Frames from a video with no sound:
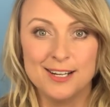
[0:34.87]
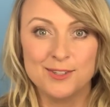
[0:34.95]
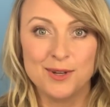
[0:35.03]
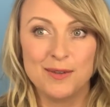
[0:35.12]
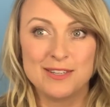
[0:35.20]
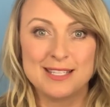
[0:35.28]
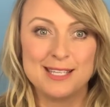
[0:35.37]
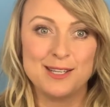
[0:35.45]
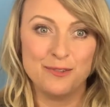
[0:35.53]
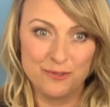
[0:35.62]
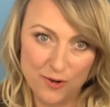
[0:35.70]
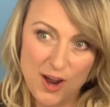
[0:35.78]
Don't have to see
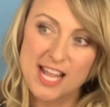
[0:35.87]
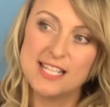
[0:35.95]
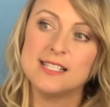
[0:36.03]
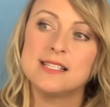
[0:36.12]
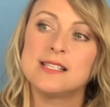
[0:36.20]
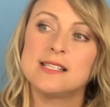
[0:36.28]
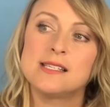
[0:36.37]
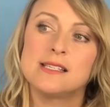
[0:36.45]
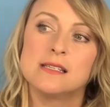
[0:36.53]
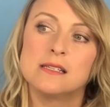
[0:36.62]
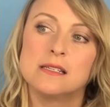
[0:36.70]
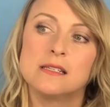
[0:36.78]
your
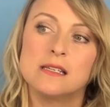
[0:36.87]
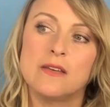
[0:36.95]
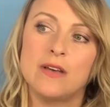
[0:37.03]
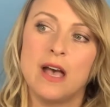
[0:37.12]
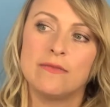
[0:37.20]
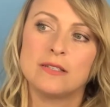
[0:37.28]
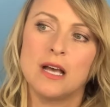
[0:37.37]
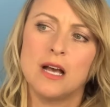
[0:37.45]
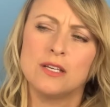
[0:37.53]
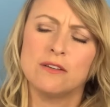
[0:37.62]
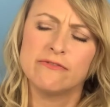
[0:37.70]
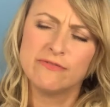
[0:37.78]
friends. Never have to
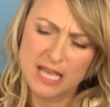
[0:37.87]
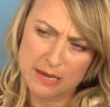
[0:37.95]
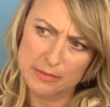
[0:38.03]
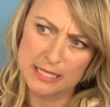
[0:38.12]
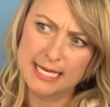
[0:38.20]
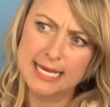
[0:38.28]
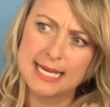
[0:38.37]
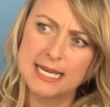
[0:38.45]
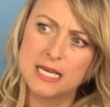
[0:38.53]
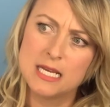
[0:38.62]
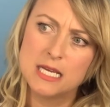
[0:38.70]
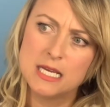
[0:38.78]
hug your
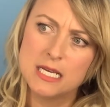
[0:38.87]
family.